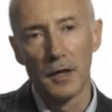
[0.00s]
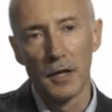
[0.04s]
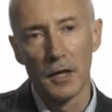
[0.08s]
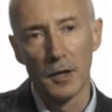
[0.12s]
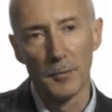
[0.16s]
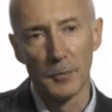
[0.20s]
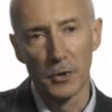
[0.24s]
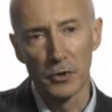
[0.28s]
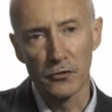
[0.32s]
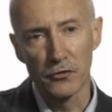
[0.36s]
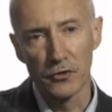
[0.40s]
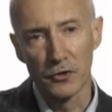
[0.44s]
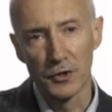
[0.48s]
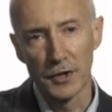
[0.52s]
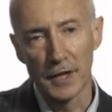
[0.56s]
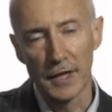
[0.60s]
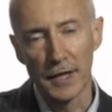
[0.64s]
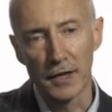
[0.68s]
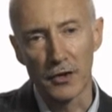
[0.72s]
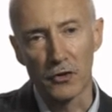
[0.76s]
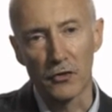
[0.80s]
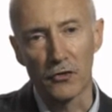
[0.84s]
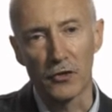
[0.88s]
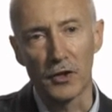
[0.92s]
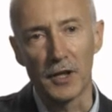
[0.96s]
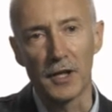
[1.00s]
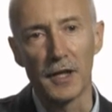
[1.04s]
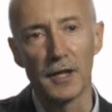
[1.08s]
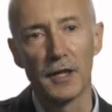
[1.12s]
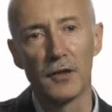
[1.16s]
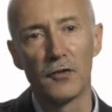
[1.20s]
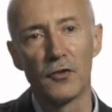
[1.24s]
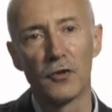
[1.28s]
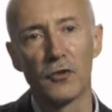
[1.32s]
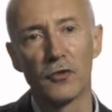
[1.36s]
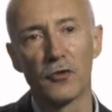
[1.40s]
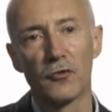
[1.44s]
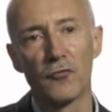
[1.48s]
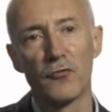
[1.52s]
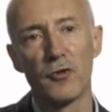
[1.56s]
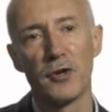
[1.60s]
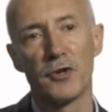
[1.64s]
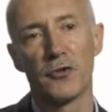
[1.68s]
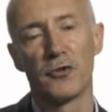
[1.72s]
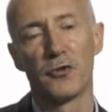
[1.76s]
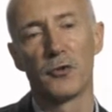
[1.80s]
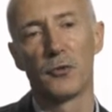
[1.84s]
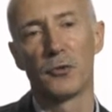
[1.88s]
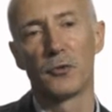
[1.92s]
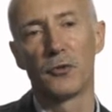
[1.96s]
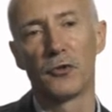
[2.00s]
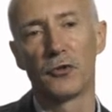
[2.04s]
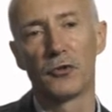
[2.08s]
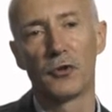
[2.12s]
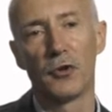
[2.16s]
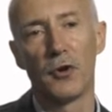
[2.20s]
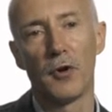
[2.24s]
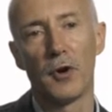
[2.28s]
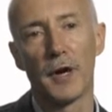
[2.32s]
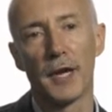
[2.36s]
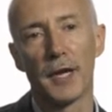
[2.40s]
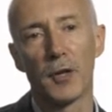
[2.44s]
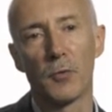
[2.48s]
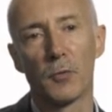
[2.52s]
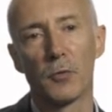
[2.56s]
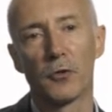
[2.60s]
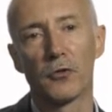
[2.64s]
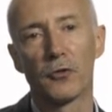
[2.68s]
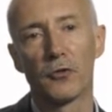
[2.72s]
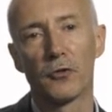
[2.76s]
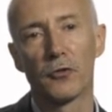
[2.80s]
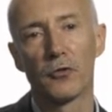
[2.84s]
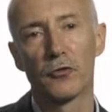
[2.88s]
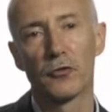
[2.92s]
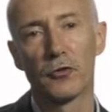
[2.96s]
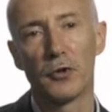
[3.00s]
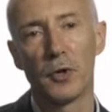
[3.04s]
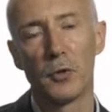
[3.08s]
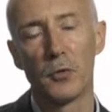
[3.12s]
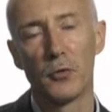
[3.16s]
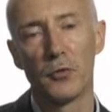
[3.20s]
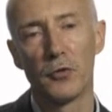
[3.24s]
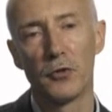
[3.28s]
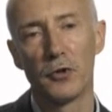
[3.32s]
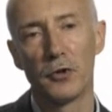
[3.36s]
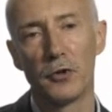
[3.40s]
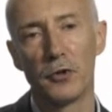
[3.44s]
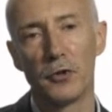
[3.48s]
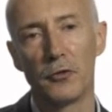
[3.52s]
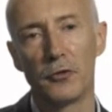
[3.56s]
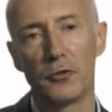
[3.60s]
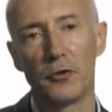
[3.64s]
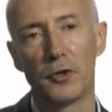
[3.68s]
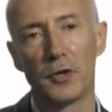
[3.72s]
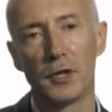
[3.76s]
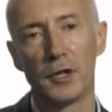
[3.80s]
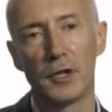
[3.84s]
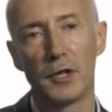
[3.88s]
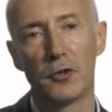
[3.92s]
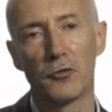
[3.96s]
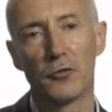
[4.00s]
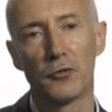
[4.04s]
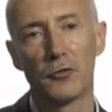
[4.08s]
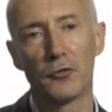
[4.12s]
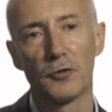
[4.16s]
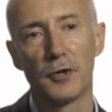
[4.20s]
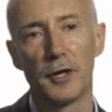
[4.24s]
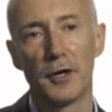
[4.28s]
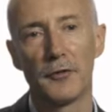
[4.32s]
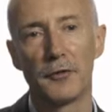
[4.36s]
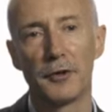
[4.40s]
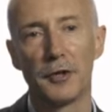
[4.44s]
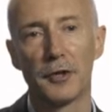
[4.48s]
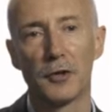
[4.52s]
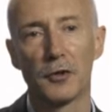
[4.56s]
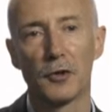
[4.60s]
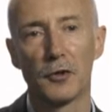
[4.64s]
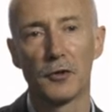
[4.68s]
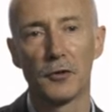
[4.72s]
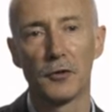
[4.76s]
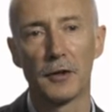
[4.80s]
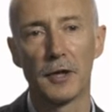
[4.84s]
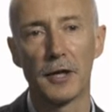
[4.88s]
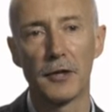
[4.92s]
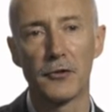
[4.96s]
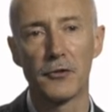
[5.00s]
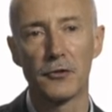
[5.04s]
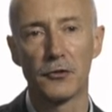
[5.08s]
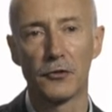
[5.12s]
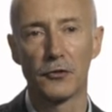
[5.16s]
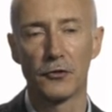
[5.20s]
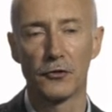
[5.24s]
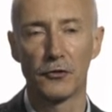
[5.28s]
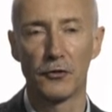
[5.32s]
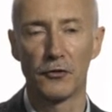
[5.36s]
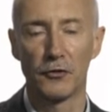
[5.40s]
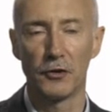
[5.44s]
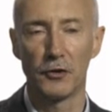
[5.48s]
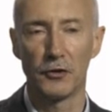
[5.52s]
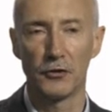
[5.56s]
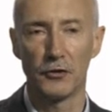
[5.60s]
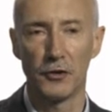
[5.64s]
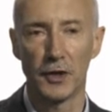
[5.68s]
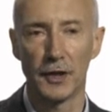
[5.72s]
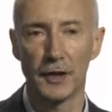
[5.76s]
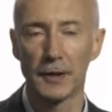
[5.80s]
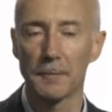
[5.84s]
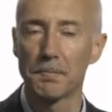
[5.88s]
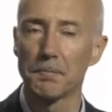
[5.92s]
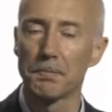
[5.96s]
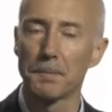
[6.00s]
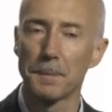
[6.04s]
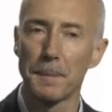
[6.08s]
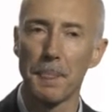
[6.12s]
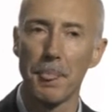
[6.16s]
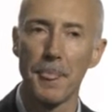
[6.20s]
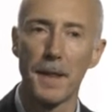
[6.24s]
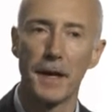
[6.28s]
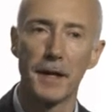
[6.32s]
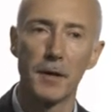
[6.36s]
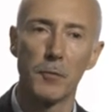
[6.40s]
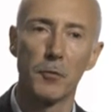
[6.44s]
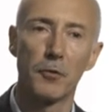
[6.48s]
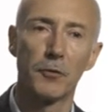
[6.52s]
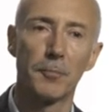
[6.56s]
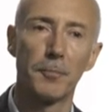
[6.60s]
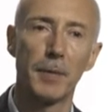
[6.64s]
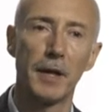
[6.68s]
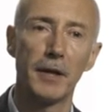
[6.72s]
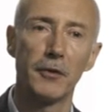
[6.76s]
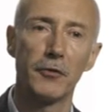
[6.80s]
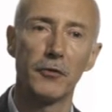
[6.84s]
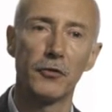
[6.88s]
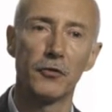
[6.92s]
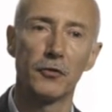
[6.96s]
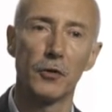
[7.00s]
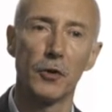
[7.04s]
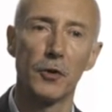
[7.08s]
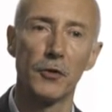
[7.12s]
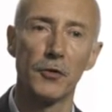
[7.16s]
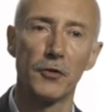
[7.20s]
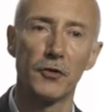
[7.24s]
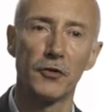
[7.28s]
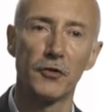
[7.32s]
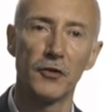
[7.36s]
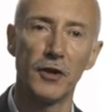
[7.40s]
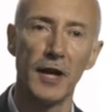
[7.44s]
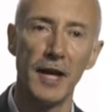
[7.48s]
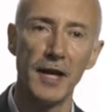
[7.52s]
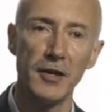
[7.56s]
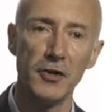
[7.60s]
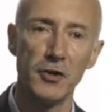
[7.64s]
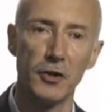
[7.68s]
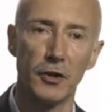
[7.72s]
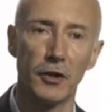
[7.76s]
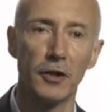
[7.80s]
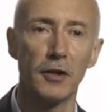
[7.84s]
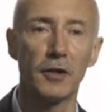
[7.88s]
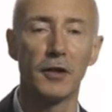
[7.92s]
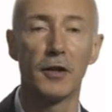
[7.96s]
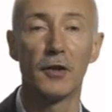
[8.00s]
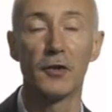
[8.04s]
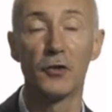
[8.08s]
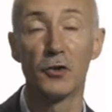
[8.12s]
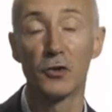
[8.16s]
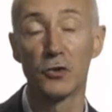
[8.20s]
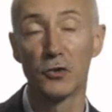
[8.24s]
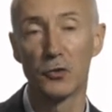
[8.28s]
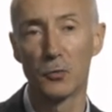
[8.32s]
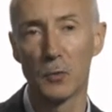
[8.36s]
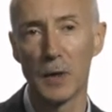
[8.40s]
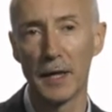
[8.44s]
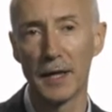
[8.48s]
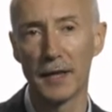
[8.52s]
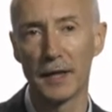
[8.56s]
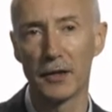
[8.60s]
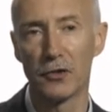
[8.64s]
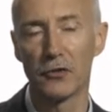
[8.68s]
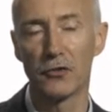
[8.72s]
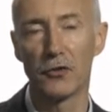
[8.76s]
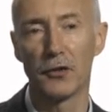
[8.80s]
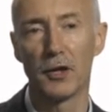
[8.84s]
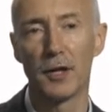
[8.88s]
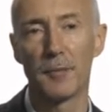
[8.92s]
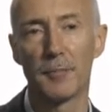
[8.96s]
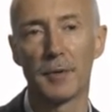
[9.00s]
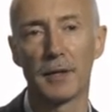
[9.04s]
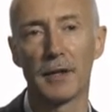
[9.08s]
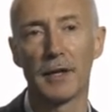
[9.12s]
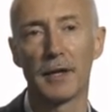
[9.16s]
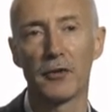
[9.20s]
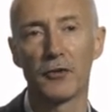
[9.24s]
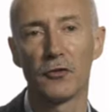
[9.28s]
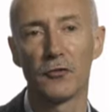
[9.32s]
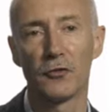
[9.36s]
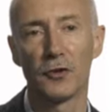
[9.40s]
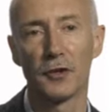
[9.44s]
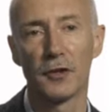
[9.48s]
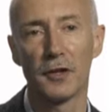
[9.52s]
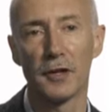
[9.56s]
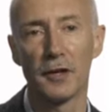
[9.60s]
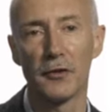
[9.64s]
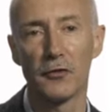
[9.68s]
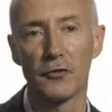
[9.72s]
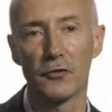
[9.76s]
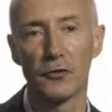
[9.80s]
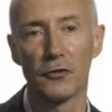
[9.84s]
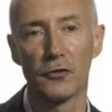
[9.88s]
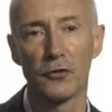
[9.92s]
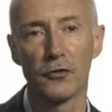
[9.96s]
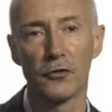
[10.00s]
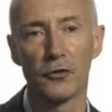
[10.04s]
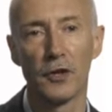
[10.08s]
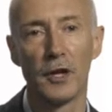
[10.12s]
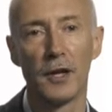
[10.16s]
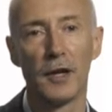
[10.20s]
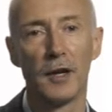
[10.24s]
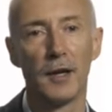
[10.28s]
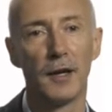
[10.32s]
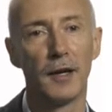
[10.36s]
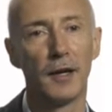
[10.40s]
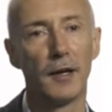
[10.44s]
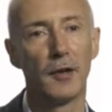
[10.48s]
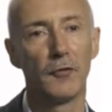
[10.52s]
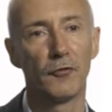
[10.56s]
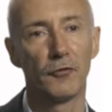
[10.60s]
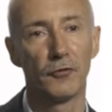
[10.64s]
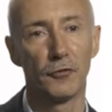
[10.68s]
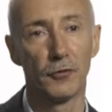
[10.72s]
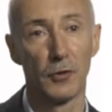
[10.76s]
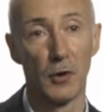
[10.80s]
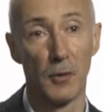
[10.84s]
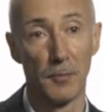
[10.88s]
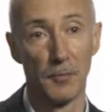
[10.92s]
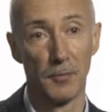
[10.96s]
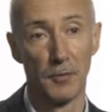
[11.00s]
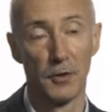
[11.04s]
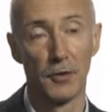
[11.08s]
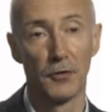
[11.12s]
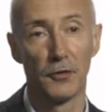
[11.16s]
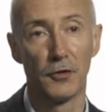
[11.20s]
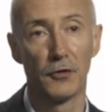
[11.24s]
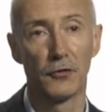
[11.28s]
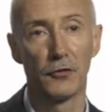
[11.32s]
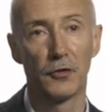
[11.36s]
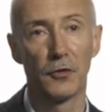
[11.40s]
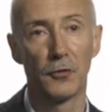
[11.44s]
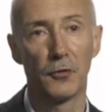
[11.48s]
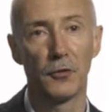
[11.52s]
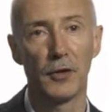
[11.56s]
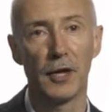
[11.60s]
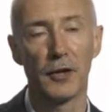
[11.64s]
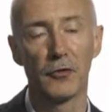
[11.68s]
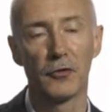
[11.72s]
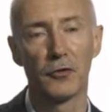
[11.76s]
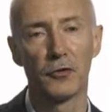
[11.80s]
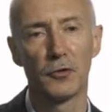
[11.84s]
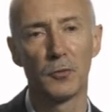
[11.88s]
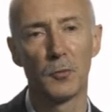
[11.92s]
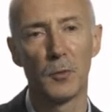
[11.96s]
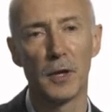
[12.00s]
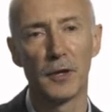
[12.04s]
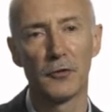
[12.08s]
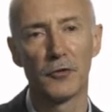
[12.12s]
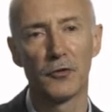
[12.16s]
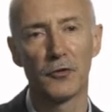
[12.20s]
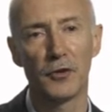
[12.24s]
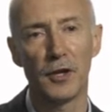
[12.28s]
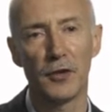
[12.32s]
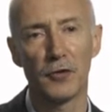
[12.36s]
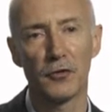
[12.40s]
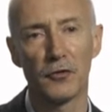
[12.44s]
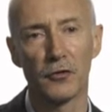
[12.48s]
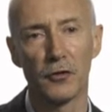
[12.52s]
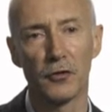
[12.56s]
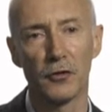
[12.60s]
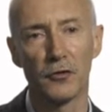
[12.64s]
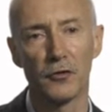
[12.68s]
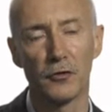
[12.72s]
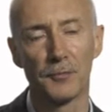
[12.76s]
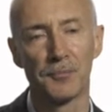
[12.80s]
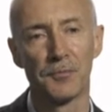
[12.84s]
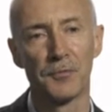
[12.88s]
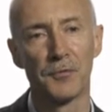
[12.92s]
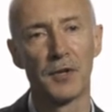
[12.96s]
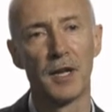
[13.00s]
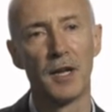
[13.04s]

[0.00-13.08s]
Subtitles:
Homogeneity in this original design was controlled using an intra-area correlation statistic, and it was based on the tenure and the dwelling type classifications from the 2001 census.